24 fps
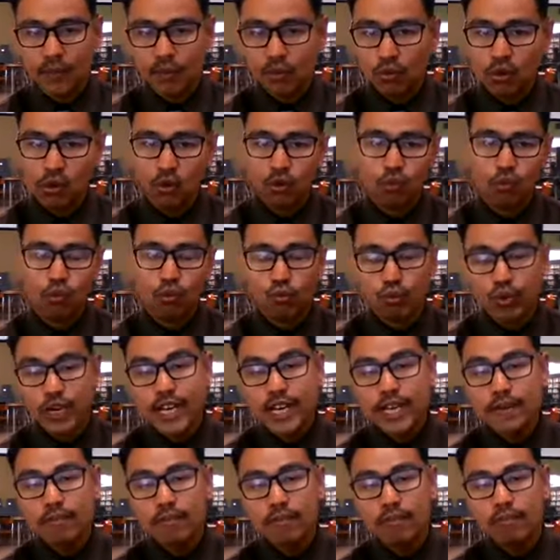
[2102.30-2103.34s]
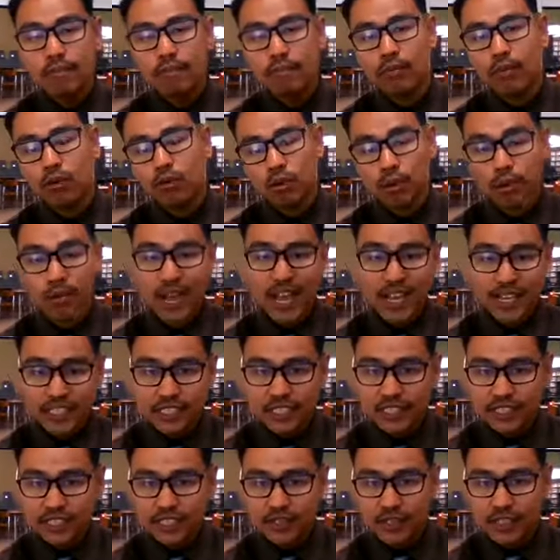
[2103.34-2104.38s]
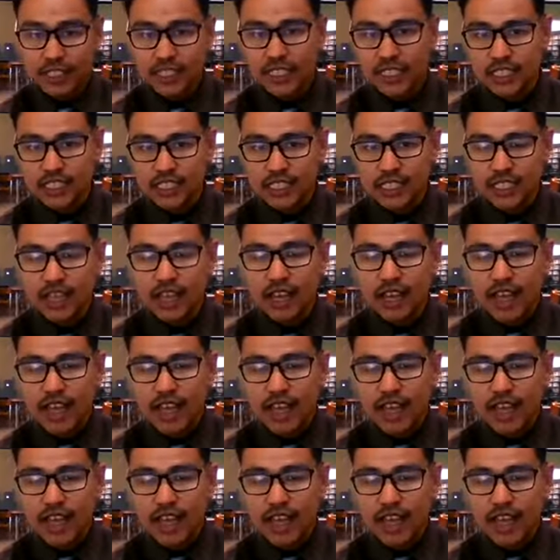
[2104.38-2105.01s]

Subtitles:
will package the student,